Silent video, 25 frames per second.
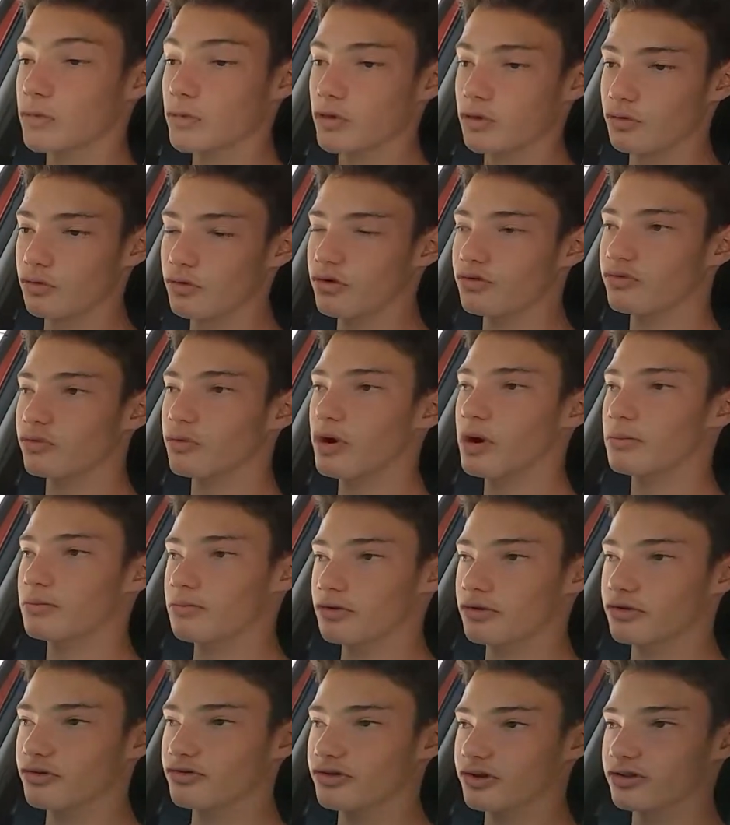The reason why I'm
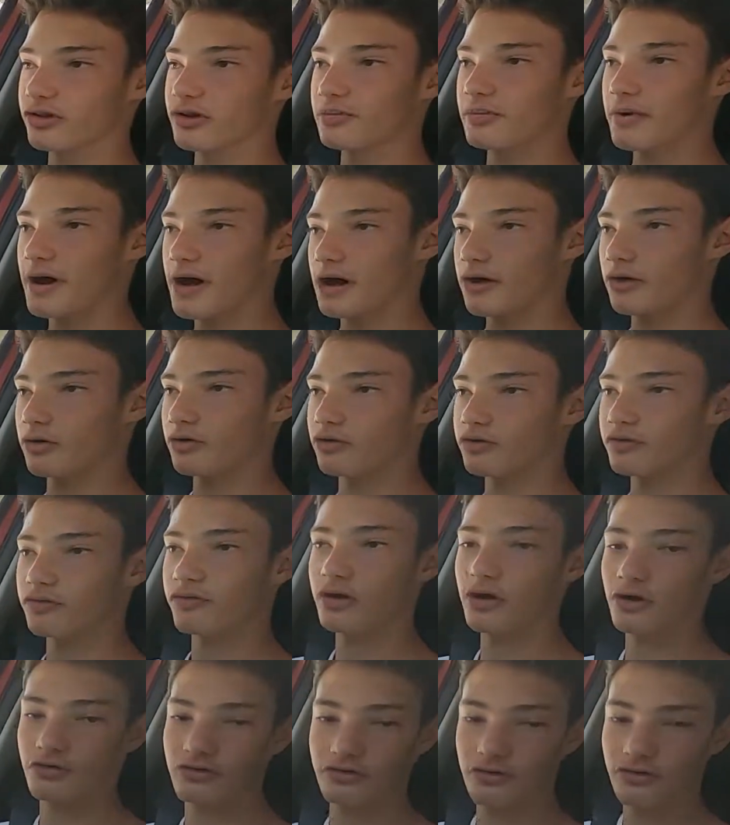using the paddles
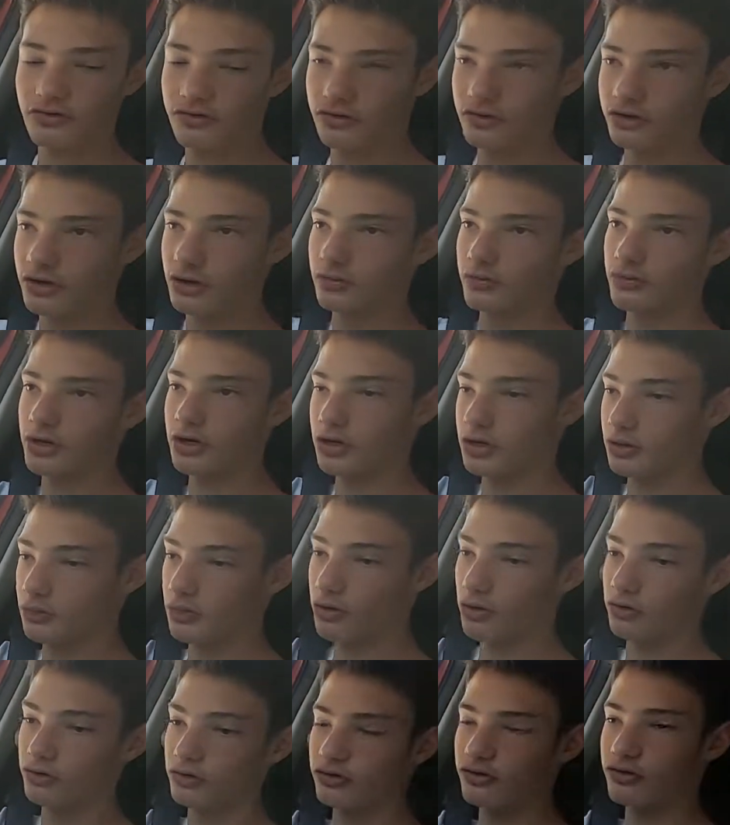first is because I really
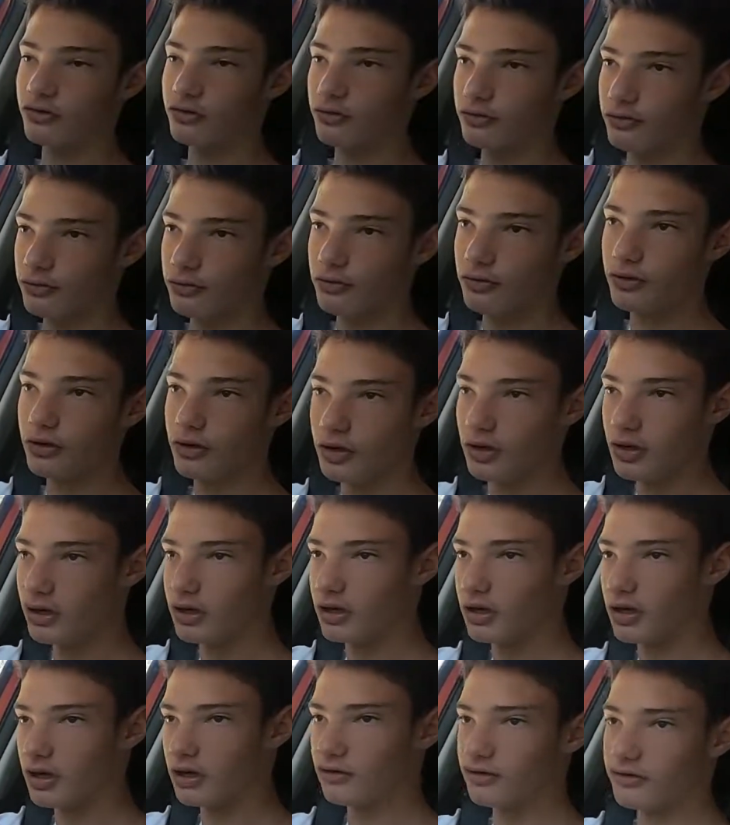want to,
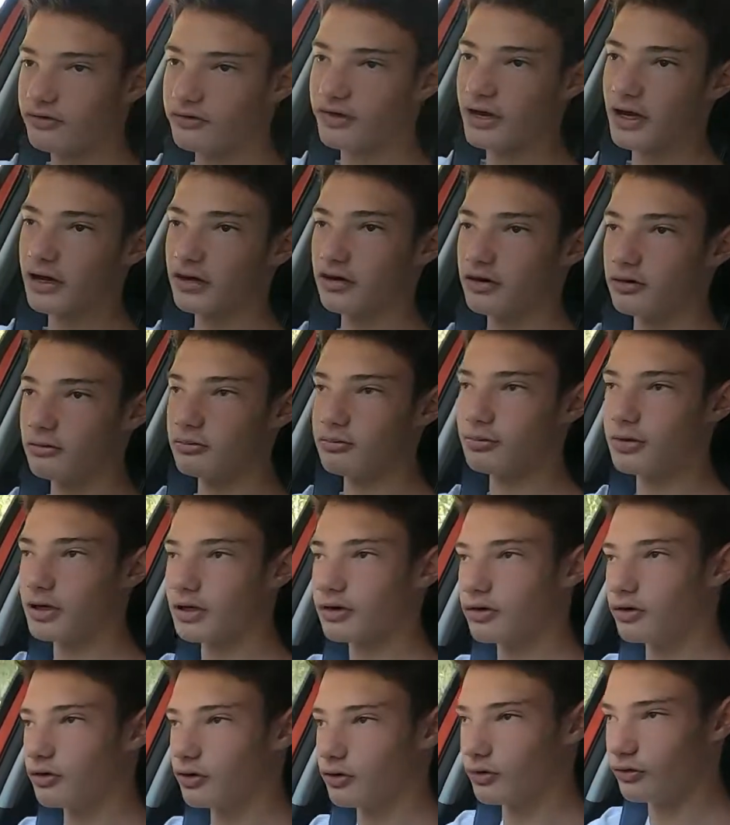and second
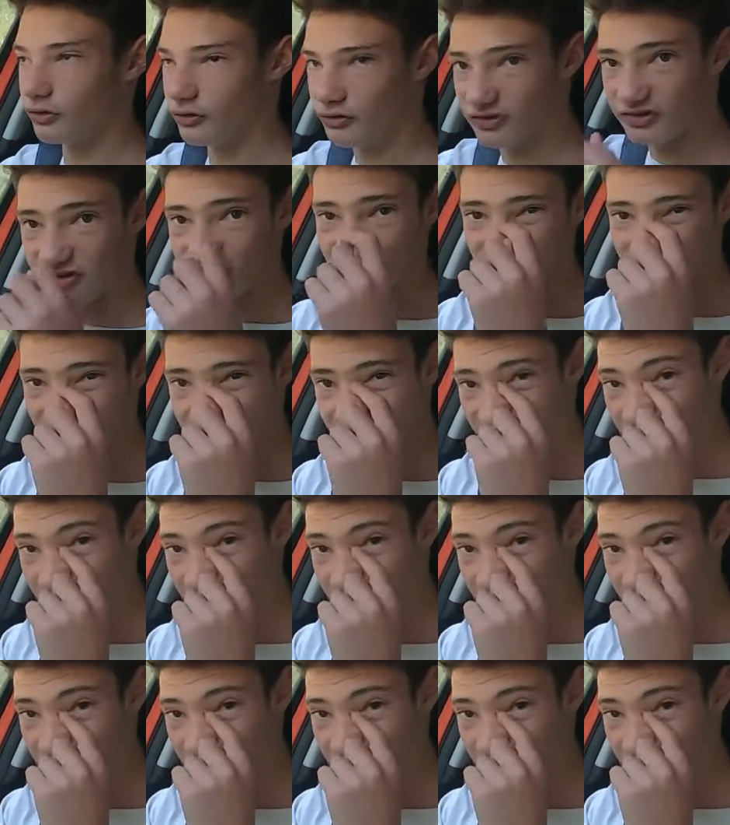because,